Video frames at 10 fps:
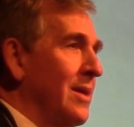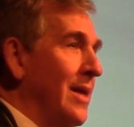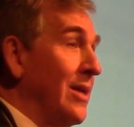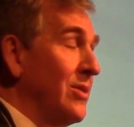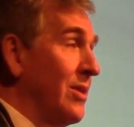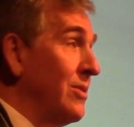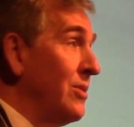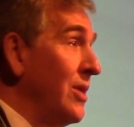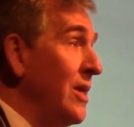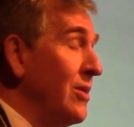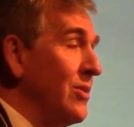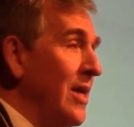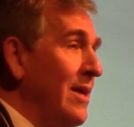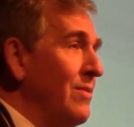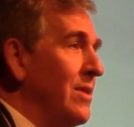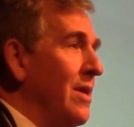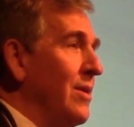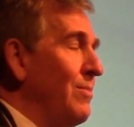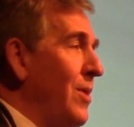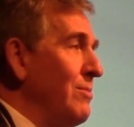And I said, "Geez, David,
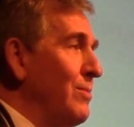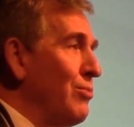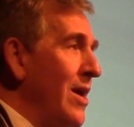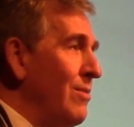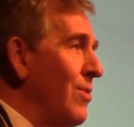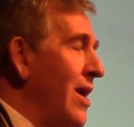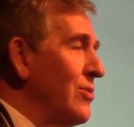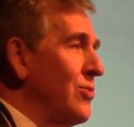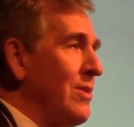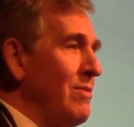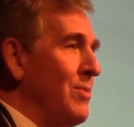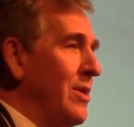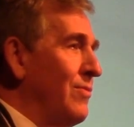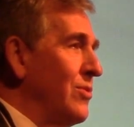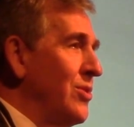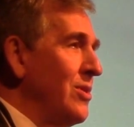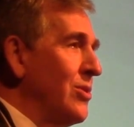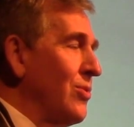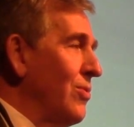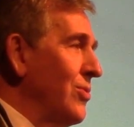I mean, Brad Rogers, everybody at
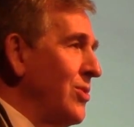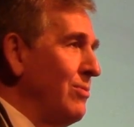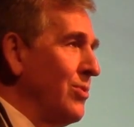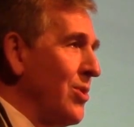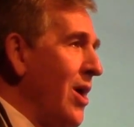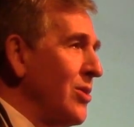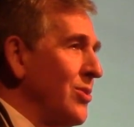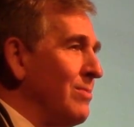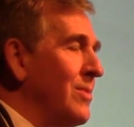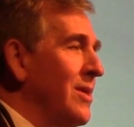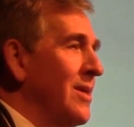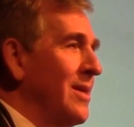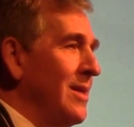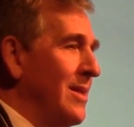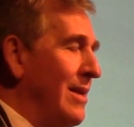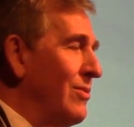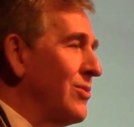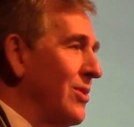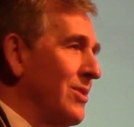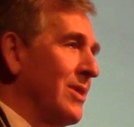Virginia told us he was awesome."
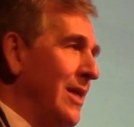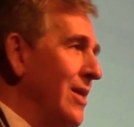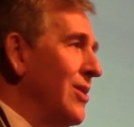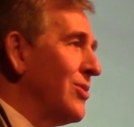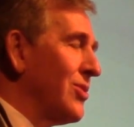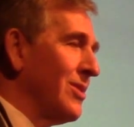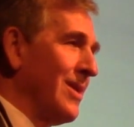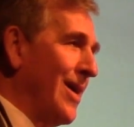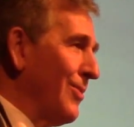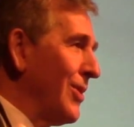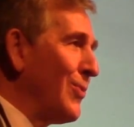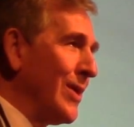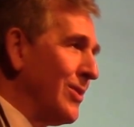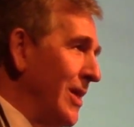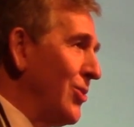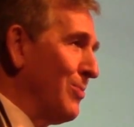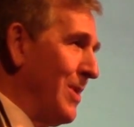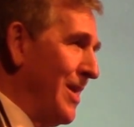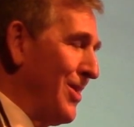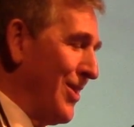David says, "He is. I don't think we can teach him
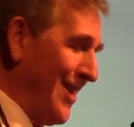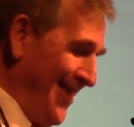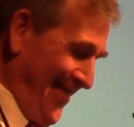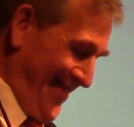anything."